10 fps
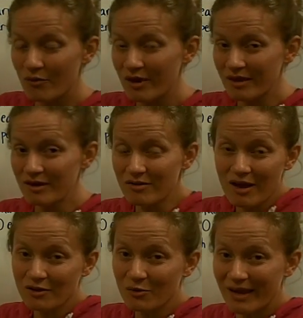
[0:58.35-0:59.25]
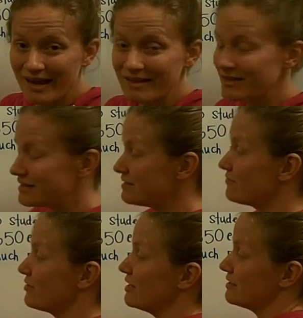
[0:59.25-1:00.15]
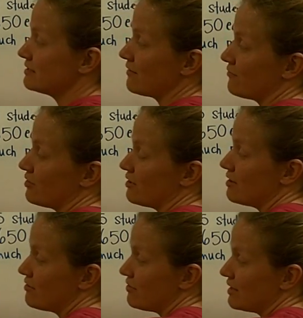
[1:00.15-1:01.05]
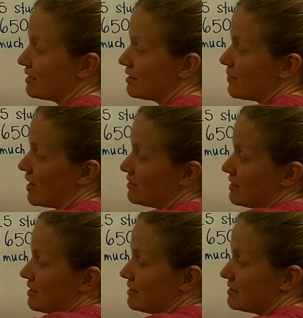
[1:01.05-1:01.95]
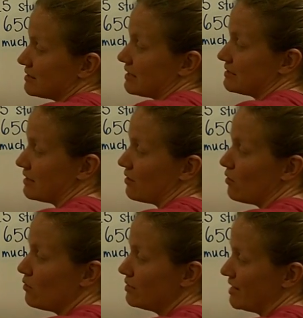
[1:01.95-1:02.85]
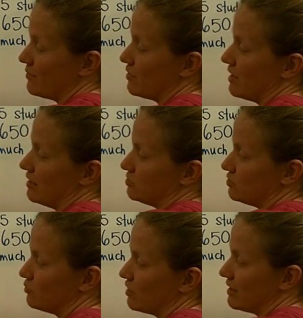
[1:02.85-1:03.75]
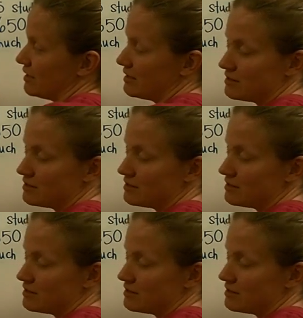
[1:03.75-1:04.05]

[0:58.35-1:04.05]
Really, you're not doing anything different except for thinking about this as a whole number as you break